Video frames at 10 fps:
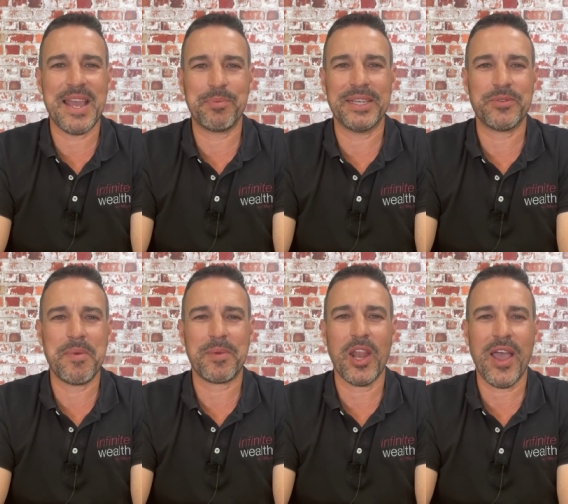Now, please
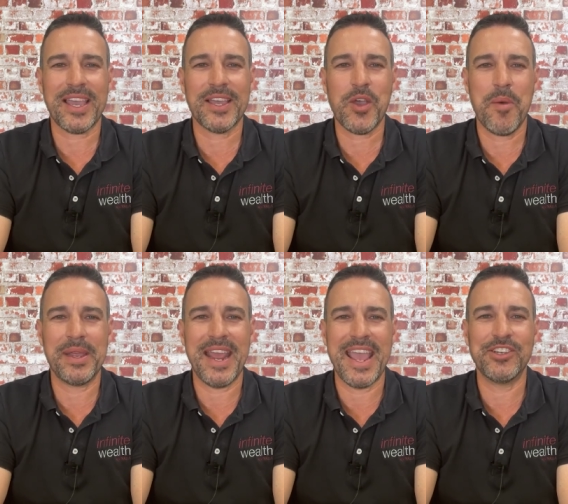remember to like,
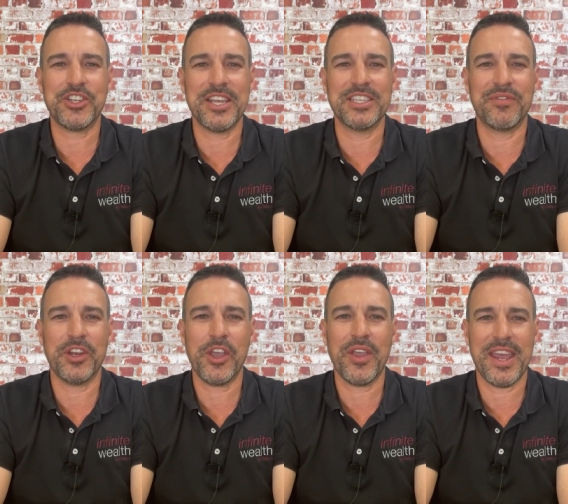comment and share this
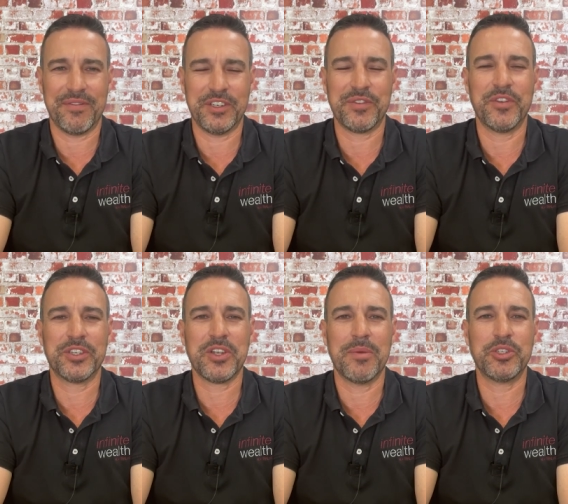video. And if it's your
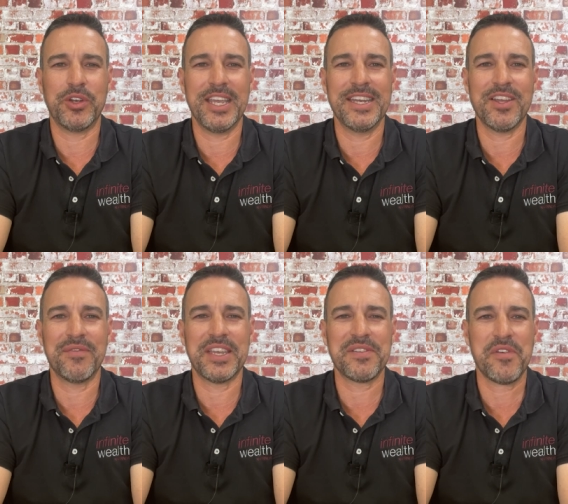first time tuning in,
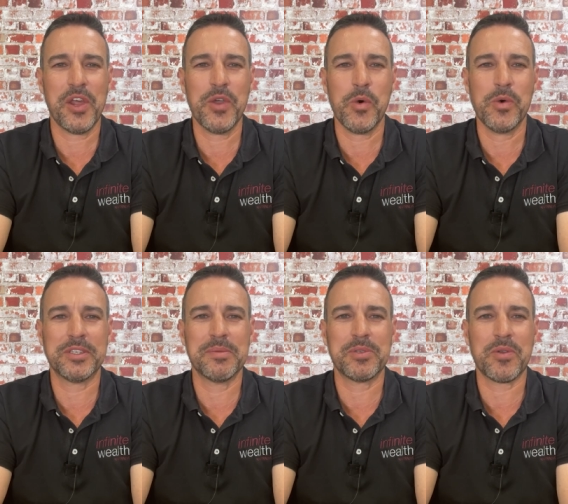don't forget to follow or
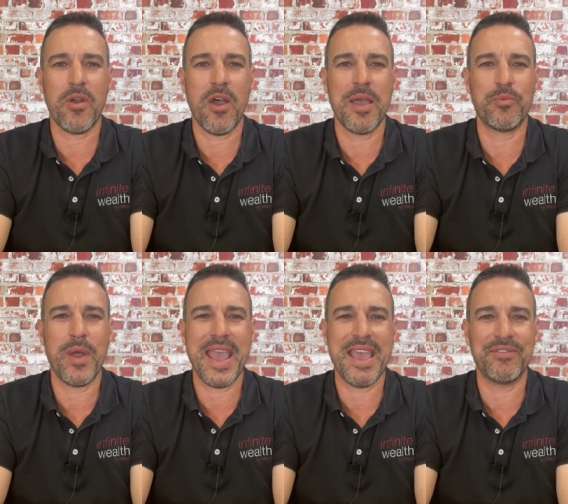subscribe
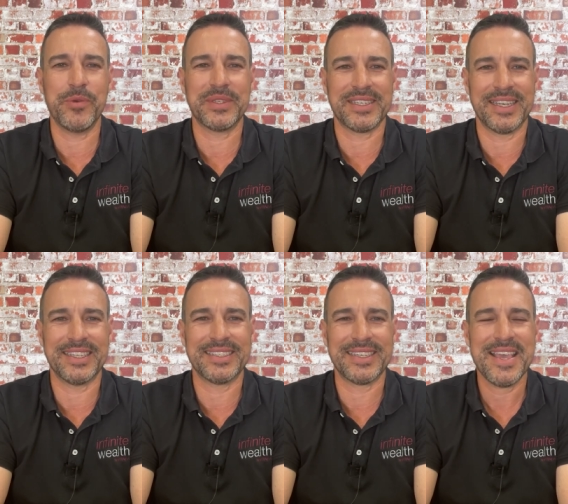wherever you are seeing
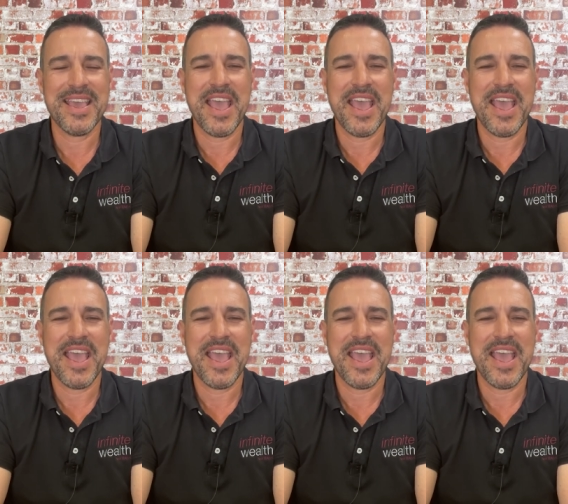this.